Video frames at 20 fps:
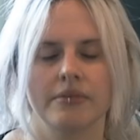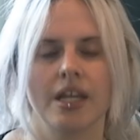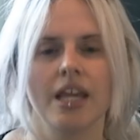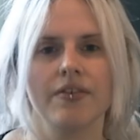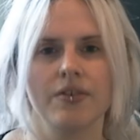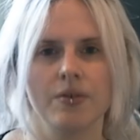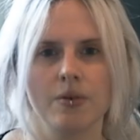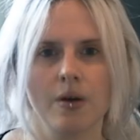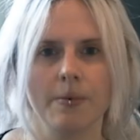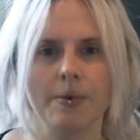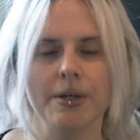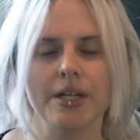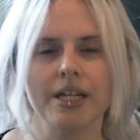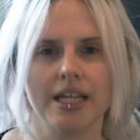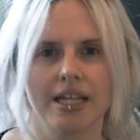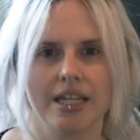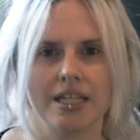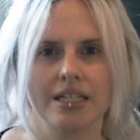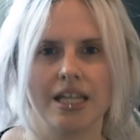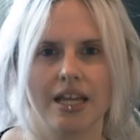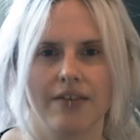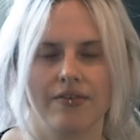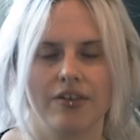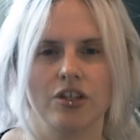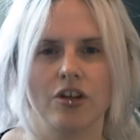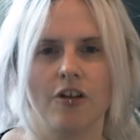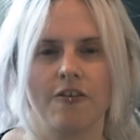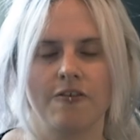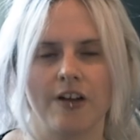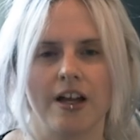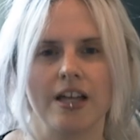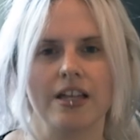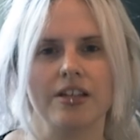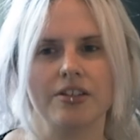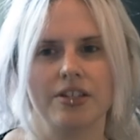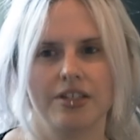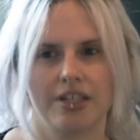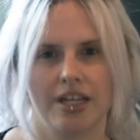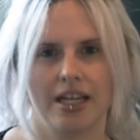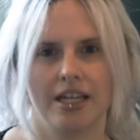If you are working and saving your files to
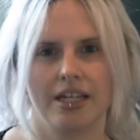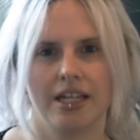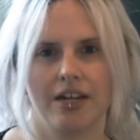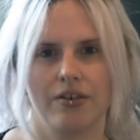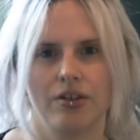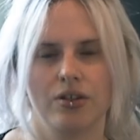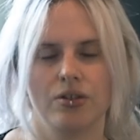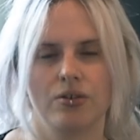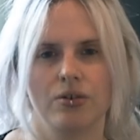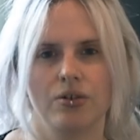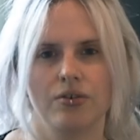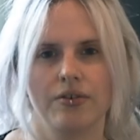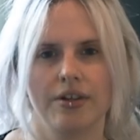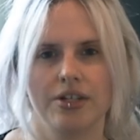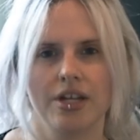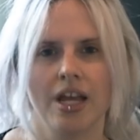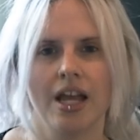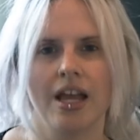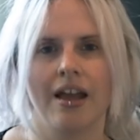secondary storage